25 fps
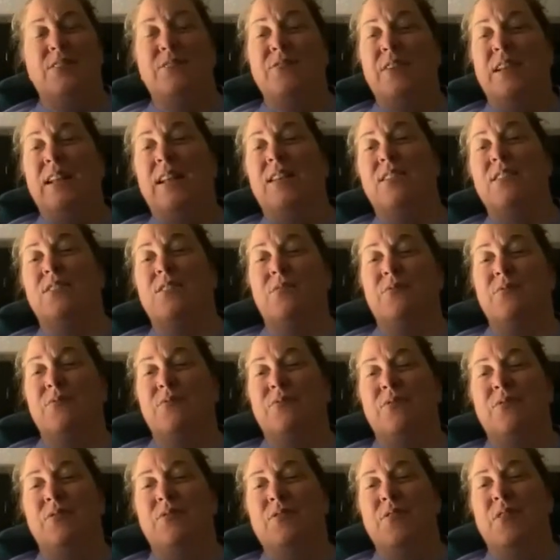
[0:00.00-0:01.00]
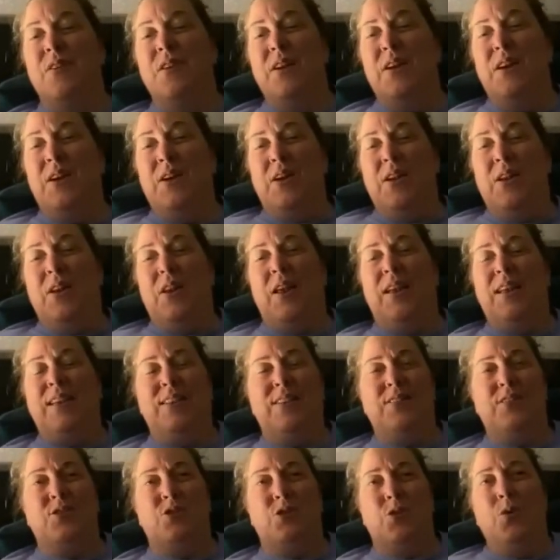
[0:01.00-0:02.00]
feelings of like
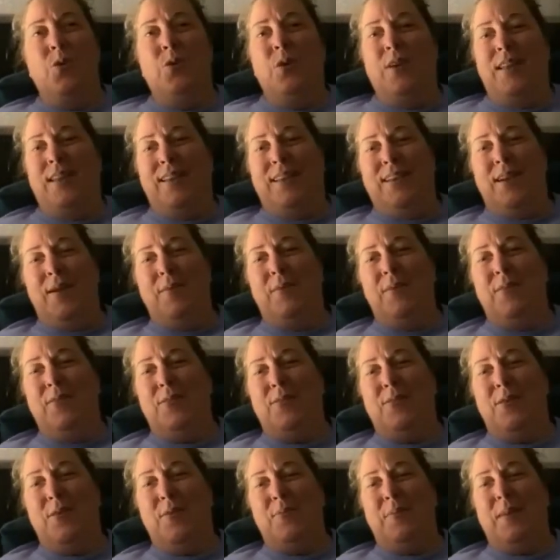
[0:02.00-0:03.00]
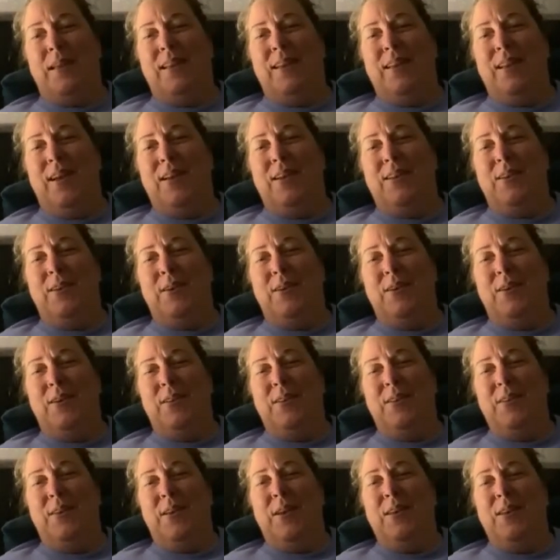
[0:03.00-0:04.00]
joy coming through me, like
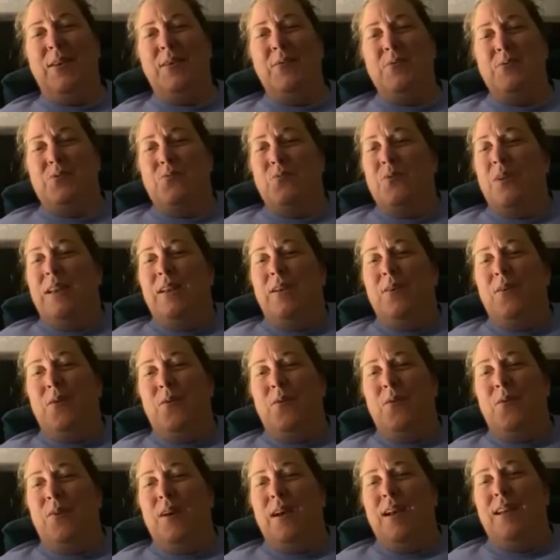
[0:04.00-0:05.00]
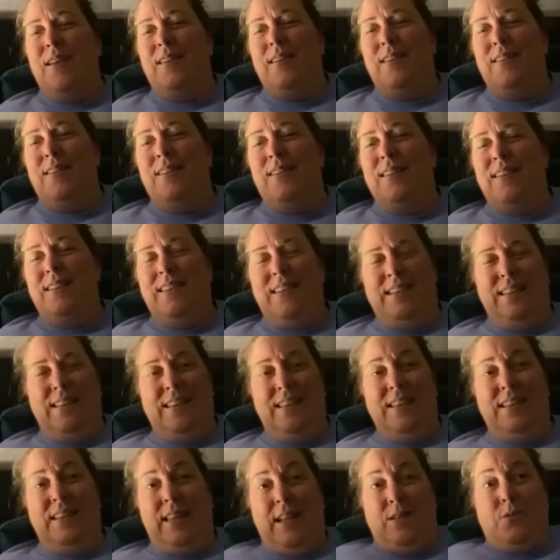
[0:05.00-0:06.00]
it was real. And
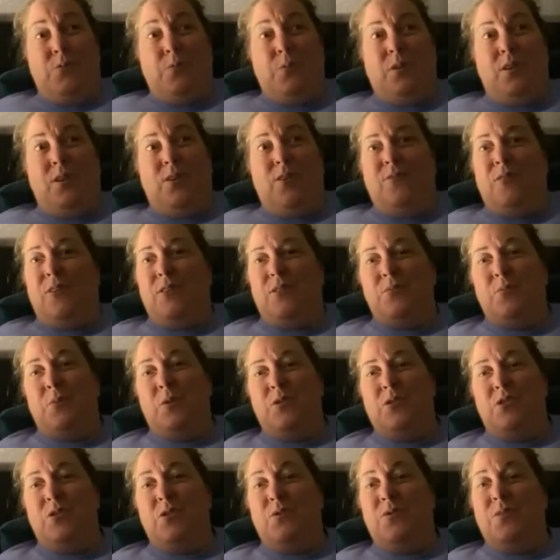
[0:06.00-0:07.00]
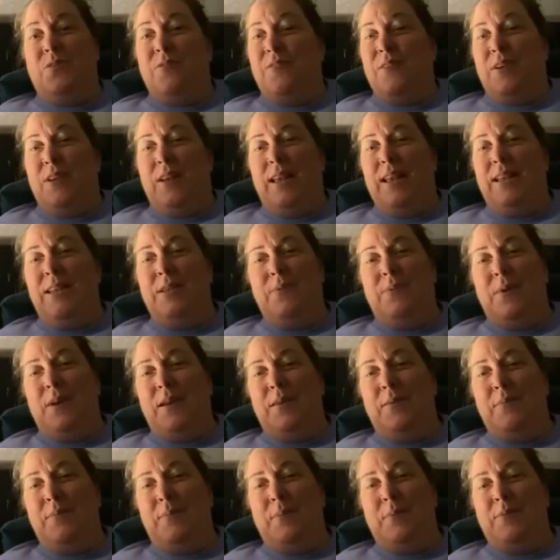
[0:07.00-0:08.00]
that's what the universe wants you to feel
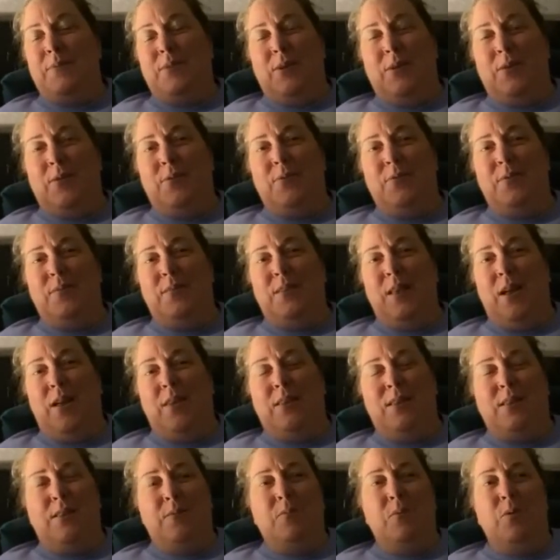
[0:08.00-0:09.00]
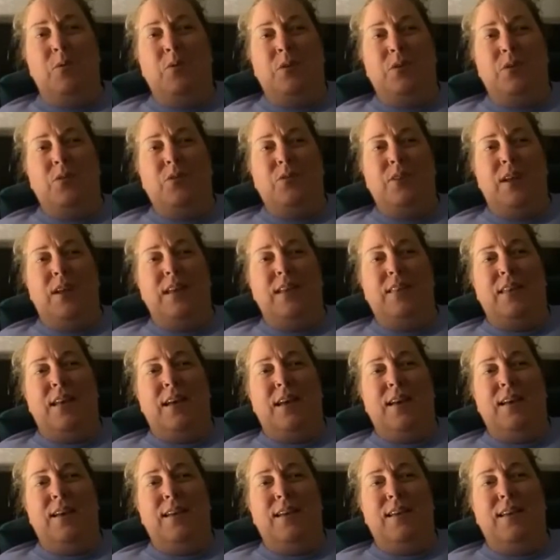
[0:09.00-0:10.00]
anyway. So I think the more you say
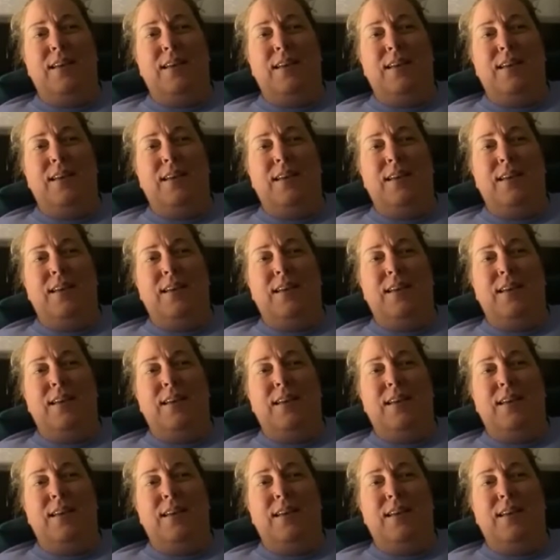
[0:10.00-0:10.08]
that,